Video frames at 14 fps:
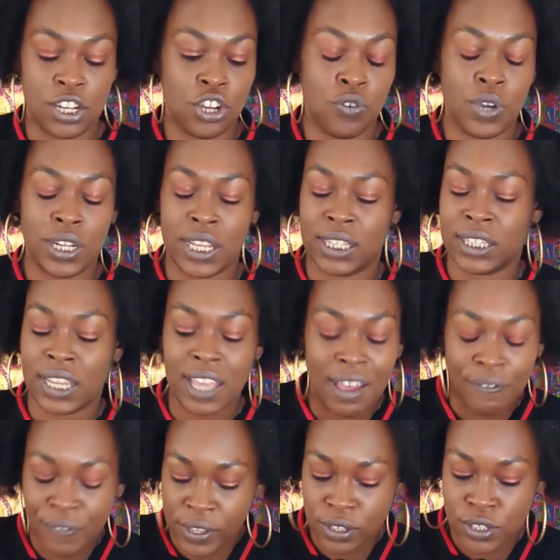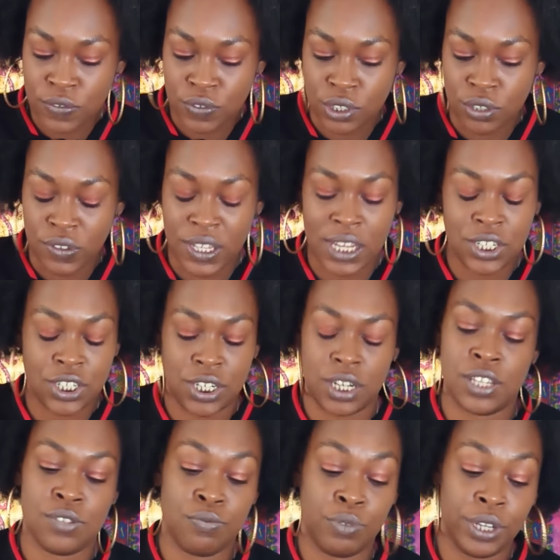knowing that they have feelings for you. That shit
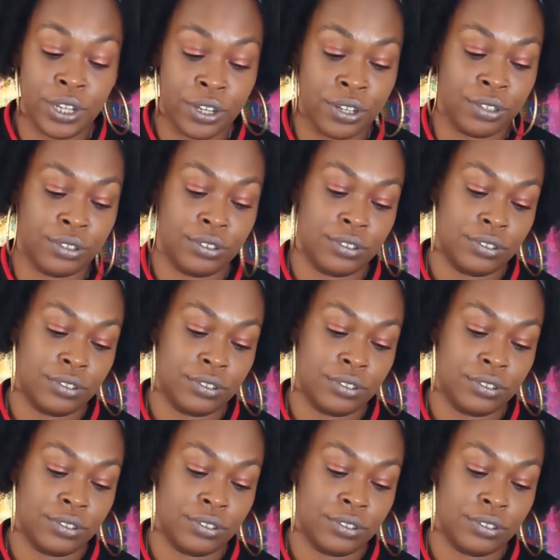is weird.